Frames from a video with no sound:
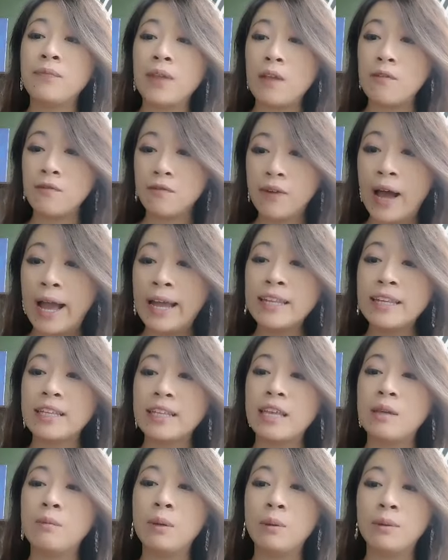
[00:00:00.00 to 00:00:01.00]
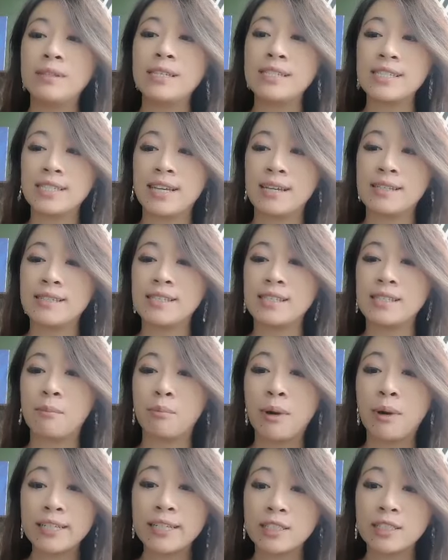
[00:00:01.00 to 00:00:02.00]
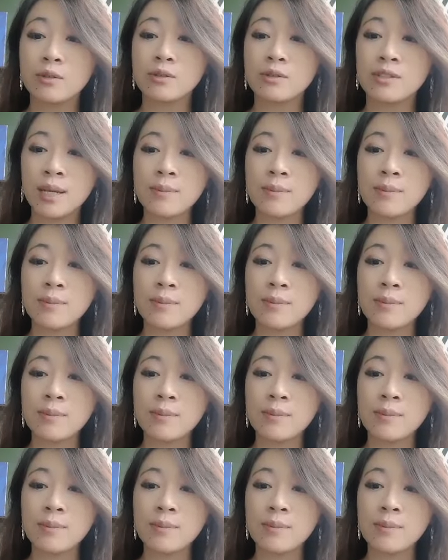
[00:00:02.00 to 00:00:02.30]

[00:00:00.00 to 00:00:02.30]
and finally we will discuss some practical